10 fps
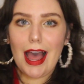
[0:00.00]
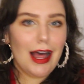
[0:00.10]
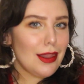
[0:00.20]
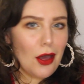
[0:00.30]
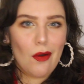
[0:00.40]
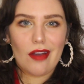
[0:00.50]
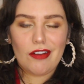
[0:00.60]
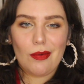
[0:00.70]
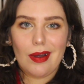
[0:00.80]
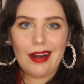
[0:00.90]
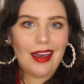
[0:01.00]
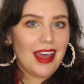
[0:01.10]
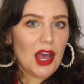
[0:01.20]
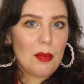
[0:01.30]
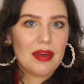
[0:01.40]
Hello everyone,
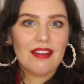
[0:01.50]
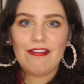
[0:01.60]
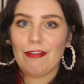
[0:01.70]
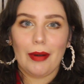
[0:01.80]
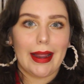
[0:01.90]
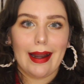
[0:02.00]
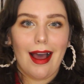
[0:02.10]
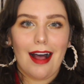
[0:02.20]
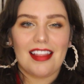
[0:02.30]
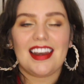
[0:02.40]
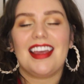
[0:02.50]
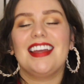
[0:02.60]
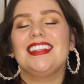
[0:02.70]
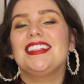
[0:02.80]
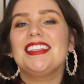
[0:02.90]
happy friggin'
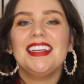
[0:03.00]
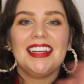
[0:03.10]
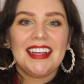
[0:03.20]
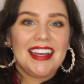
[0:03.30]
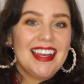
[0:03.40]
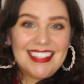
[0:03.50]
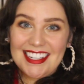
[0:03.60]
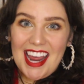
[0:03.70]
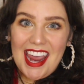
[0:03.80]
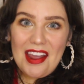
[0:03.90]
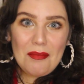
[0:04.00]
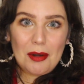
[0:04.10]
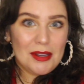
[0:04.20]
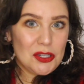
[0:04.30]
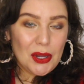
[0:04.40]
holidays. Today I'm going to
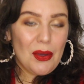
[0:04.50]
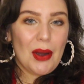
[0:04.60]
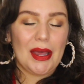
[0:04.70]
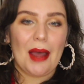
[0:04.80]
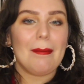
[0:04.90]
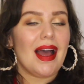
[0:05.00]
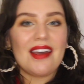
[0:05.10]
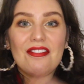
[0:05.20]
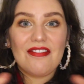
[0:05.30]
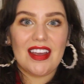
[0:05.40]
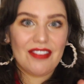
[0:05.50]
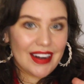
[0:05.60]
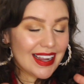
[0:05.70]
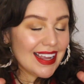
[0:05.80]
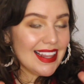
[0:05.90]
be showing you how to get my
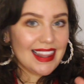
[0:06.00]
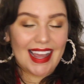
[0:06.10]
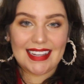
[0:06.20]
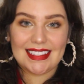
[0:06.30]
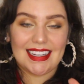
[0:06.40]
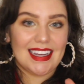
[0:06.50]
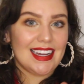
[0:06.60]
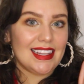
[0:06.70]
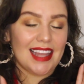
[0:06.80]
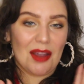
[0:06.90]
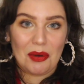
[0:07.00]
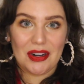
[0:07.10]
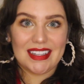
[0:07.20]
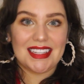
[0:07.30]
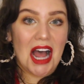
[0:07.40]
favorite classic
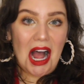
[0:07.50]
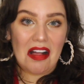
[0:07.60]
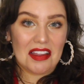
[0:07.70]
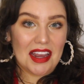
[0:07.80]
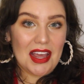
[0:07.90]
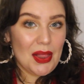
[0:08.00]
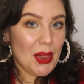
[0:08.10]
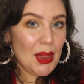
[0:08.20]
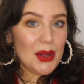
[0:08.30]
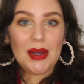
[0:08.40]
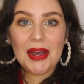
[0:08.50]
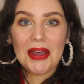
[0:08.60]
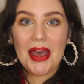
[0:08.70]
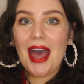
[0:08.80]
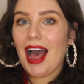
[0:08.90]
glamorous holiday look.
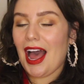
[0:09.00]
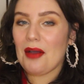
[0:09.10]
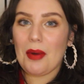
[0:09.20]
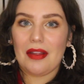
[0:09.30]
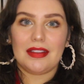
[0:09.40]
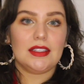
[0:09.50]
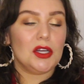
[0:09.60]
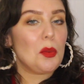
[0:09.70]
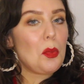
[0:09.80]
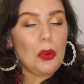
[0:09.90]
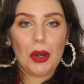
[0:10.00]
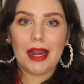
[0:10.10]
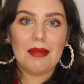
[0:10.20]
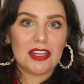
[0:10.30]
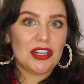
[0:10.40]
I wear this look
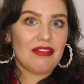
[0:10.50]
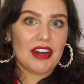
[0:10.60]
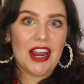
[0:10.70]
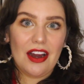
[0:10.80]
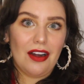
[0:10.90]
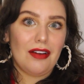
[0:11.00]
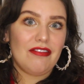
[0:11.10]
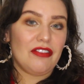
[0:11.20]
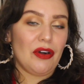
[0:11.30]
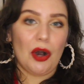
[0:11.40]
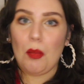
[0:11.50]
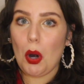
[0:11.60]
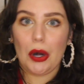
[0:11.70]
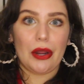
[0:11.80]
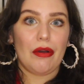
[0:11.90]
pretty much every year for a
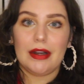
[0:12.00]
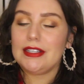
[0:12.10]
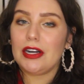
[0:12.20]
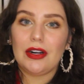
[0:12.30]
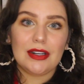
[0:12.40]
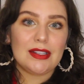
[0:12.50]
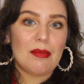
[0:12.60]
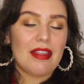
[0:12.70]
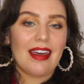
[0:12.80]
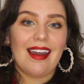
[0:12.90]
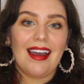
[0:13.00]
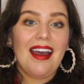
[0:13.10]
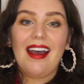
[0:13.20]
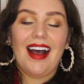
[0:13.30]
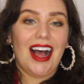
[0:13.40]
party or a dinner or something.
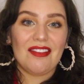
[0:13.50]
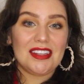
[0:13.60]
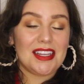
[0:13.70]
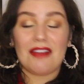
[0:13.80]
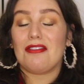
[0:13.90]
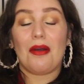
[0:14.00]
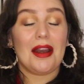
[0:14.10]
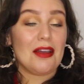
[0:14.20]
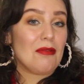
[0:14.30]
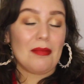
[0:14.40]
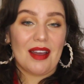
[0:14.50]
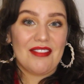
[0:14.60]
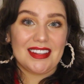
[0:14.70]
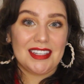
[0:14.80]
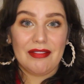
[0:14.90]
Obviously I have no idea what my
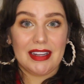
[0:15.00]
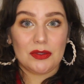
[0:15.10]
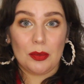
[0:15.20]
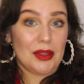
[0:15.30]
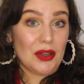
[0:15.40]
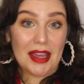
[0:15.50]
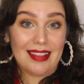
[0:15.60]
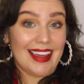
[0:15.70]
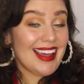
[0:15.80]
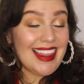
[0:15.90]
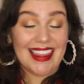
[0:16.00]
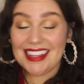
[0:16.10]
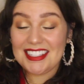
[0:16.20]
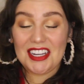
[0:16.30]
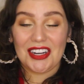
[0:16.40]
festivities will be looking like
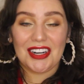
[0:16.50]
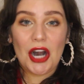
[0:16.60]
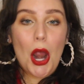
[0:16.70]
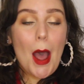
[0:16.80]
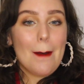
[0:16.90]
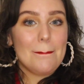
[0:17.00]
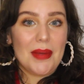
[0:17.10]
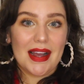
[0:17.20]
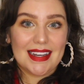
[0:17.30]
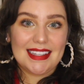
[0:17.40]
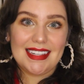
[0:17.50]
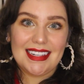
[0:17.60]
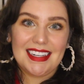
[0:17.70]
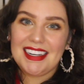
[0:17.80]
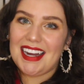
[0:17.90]
this year, but
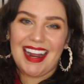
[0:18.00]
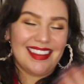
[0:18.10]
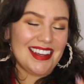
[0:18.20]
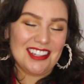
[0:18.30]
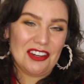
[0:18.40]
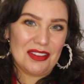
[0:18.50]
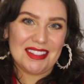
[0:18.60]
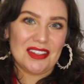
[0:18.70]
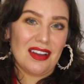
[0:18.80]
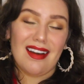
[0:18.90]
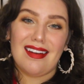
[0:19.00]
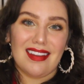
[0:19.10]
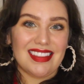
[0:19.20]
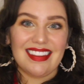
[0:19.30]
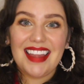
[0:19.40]
I like to do this look
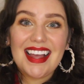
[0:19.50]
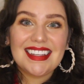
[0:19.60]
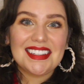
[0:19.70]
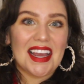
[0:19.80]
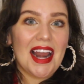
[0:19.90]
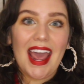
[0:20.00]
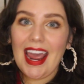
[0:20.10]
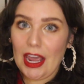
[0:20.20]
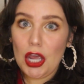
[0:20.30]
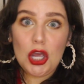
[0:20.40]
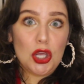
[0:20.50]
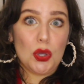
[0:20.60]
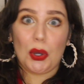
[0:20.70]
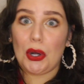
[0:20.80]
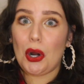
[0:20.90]
nonetheless. And hey,
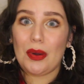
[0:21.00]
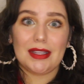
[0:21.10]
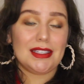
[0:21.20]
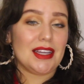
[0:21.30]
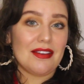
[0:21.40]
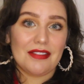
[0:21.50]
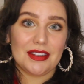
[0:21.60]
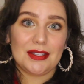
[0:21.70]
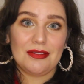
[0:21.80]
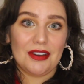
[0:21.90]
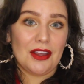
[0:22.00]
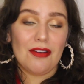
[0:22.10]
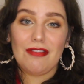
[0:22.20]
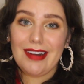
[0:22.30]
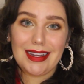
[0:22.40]
you can always save this video
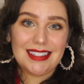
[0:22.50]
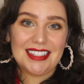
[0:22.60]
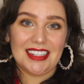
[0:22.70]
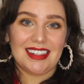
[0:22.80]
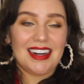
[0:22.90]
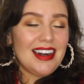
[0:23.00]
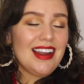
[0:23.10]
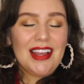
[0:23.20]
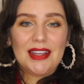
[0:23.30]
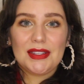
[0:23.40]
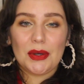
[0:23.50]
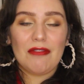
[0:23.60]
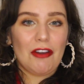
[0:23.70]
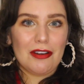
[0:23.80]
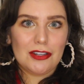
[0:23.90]
for next year. So if
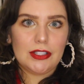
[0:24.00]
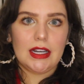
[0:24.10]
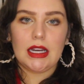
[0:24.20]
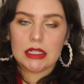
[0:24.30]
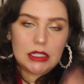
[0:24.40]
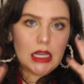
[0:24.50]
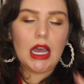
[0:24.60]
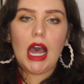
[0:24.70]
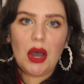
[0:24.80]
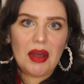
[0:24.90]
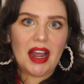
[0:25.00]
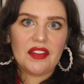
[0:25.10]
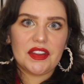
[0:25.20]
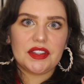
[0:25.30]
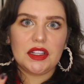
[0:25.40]
you're interested in seeing how I
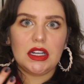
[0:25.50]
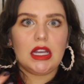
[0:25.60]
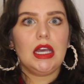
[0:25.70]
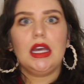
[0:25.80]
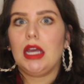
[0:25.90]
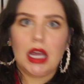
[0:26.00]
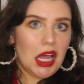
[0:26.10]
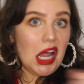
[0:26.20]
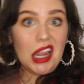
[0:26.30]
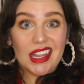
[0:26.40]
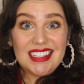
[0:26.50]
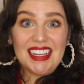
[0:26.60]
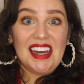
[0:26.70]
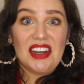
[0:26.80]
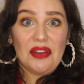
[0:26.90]
got this look, let's
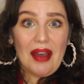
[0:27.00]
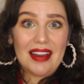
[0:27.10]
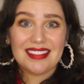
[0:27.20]
get into it.